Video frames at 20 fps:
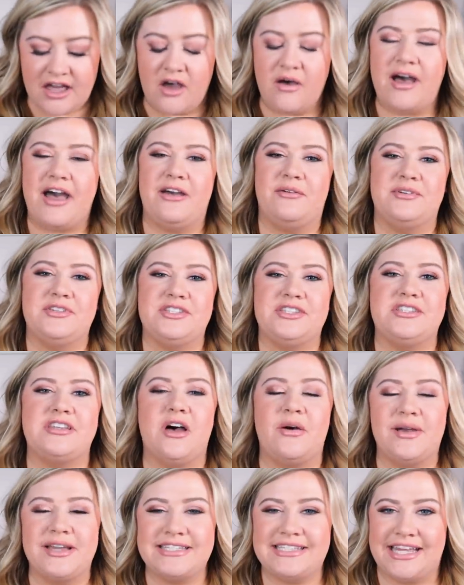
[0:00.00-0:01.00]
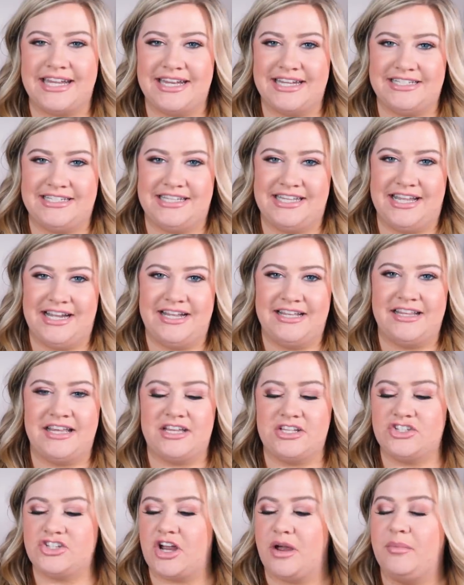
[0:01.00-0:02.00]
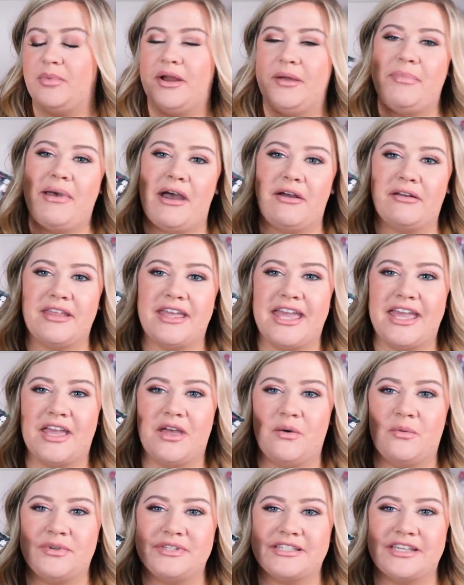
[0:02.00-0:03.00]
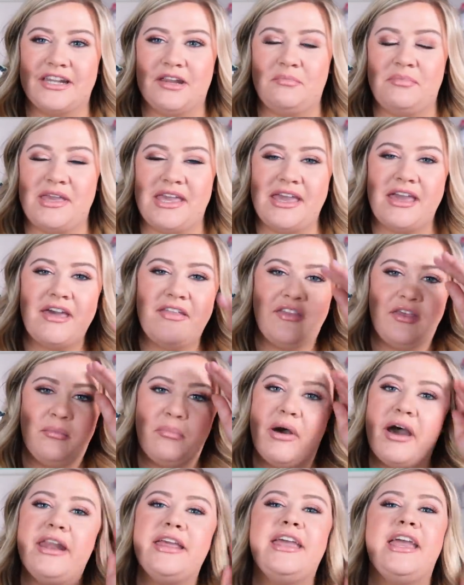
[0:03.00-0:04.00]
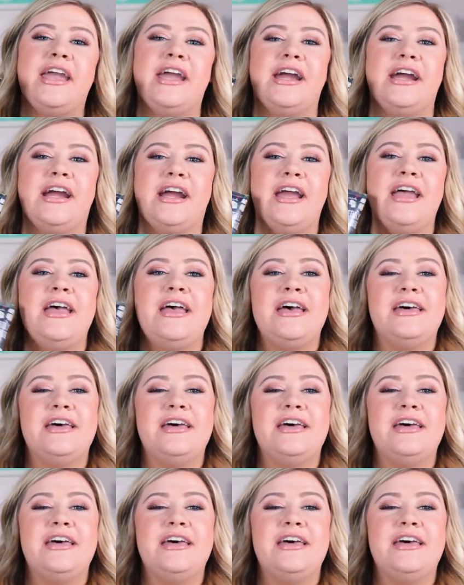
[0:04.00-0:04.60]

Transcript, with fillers: know I was so excited to hear that Strawberry Pound Cake was going to be in the body care.